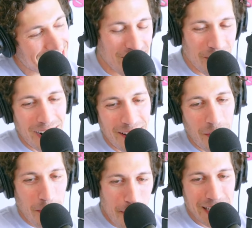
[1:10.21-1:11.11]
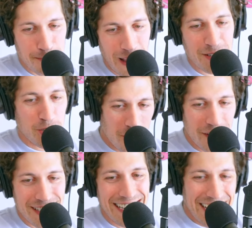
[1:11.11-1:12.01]
if you want to know the best place to
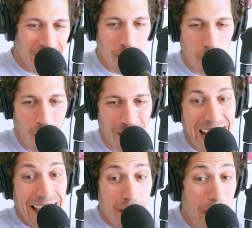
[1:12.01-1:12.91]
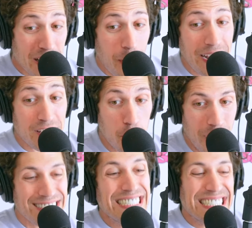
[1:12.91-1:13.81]
visit in the world and the best way to do it,